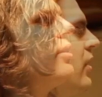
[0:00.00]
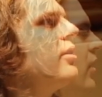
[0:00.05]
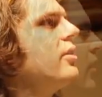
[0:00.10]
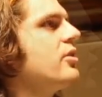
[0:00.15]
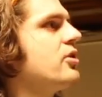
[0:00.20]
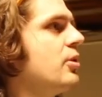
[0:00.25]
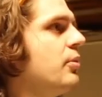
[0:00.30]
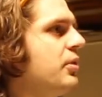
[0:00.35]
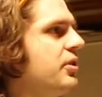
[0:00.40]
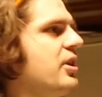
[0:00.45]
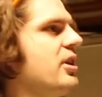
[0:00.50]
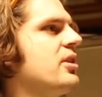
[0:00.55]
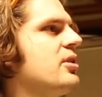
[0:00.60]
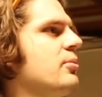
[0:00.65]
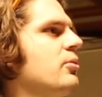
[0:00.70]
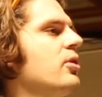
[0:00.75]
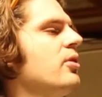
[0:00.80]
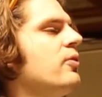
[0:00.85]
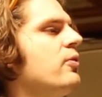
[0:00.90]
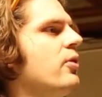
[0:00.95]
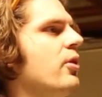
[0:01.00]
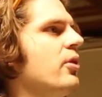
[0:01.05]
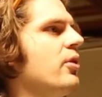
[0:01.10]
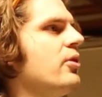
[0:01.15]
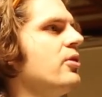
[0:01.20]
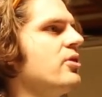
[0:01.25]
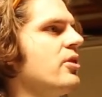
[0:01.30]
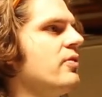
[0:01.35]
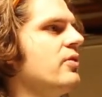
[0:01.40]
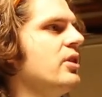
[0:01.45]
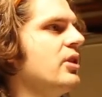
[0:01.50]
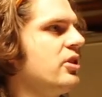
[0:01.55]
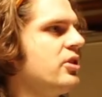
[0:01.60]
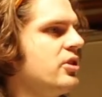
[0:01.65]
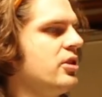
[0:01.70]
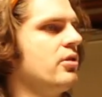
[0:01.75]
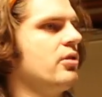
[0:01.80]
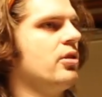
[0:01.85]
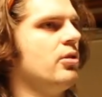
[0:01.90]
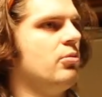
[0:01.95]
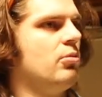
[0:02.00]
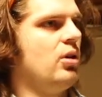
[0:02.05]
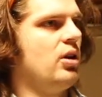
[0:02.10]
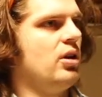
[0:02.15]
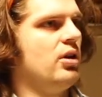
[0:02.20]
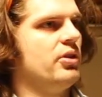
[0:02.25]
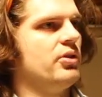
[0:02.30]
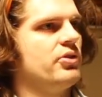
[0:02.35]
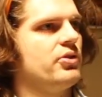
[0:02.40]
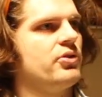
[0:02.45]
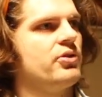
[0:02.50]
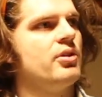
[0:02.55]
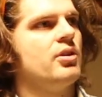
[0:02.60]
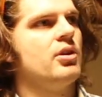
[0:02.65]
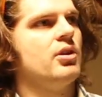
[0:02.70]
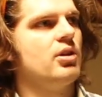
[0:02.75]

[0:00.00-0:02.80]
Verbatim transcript: So we'll take some good photos of the exterior walls